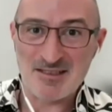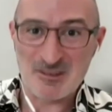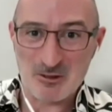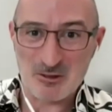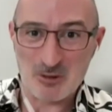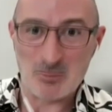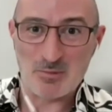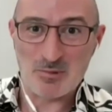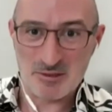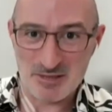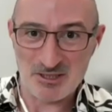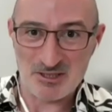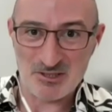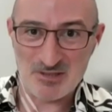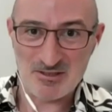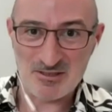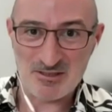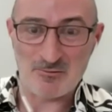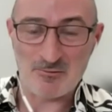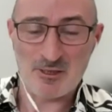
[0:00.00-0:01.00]
the
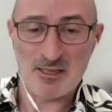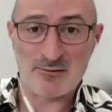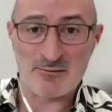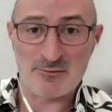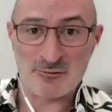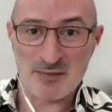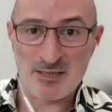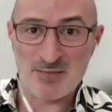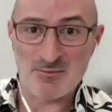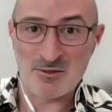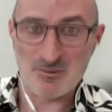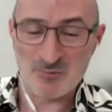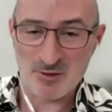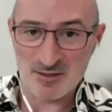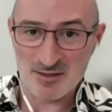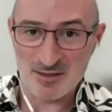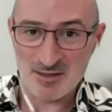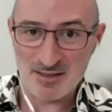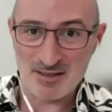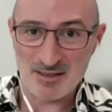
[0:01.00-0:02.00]
cooperation that we are framing
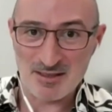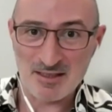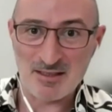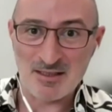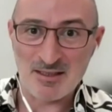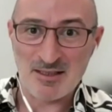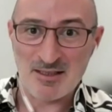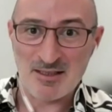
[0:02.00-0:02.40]
within